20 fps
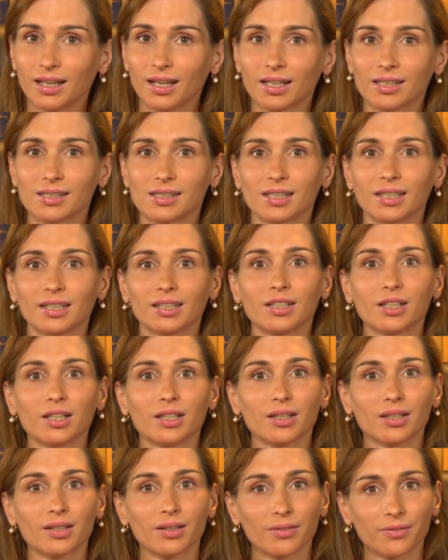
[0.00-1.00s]
as in
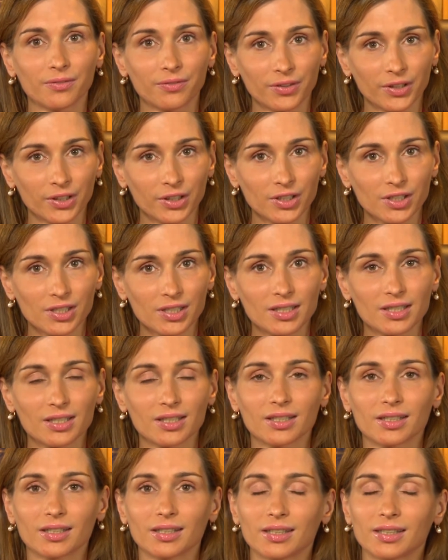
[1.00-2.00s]
first,
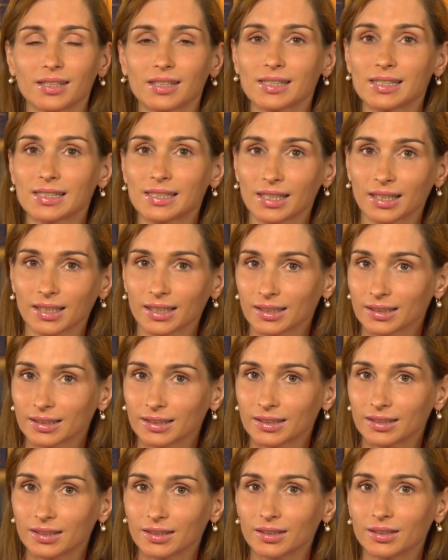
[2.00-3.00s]

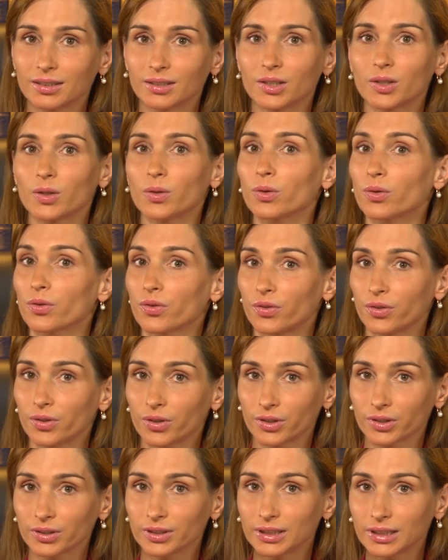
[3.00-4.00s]
second, or
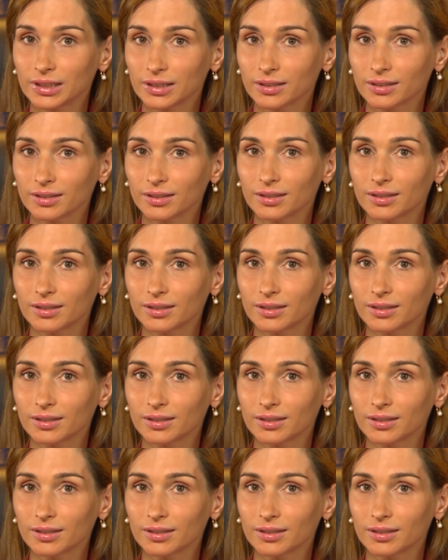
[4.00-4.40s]
third,